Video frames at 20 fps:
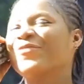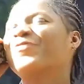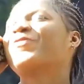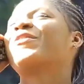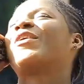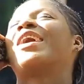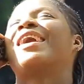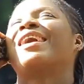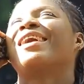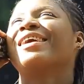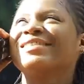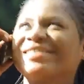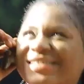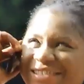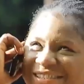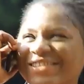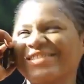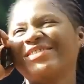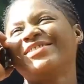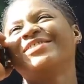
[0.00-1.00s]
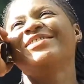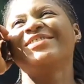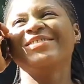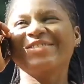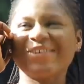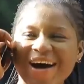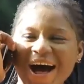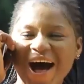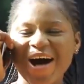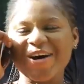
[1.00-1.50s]
Of course, you
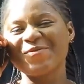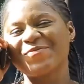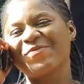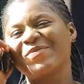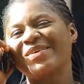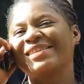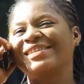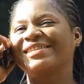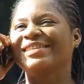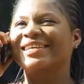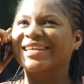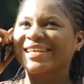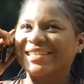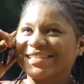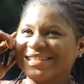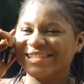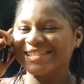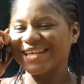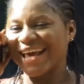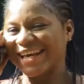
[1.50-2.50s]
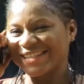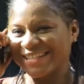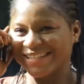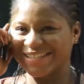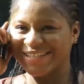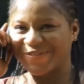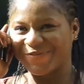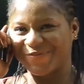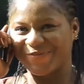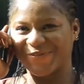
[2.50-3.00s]
know I'll be looking
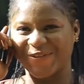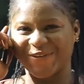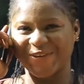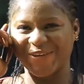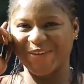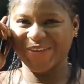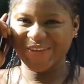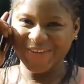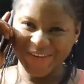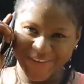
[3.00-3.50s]
sexy for